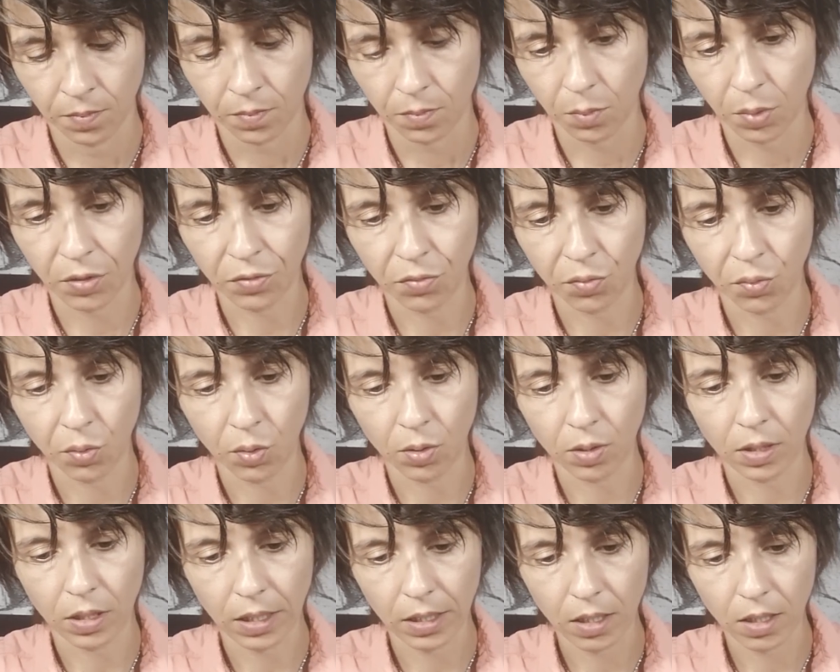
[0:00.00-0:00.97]

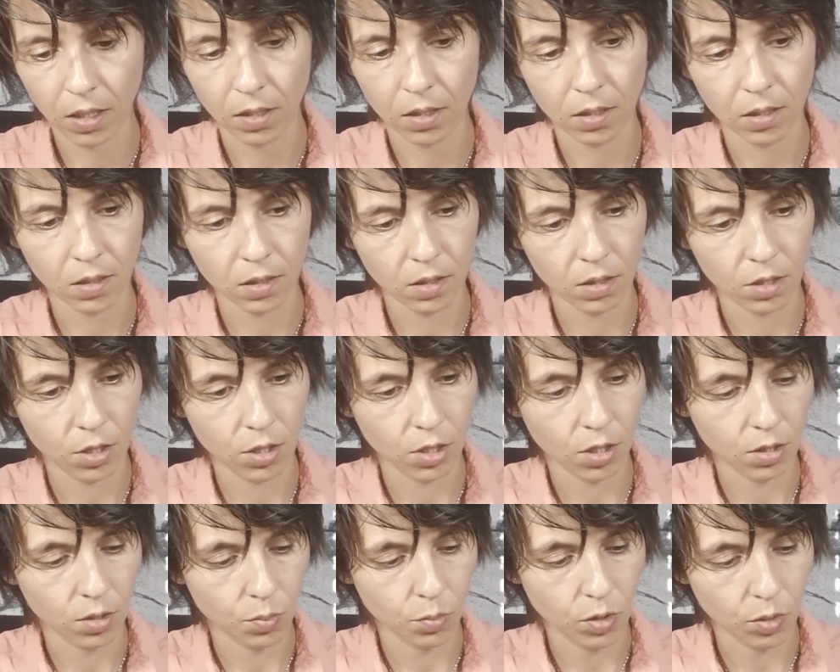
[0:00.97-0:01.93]
before I get to the
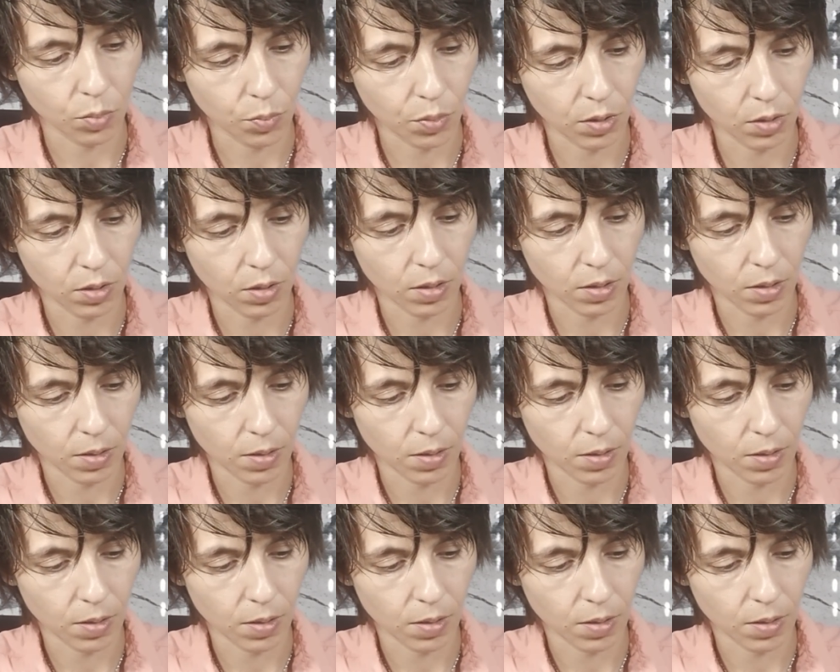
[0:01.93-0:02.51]
judgment part.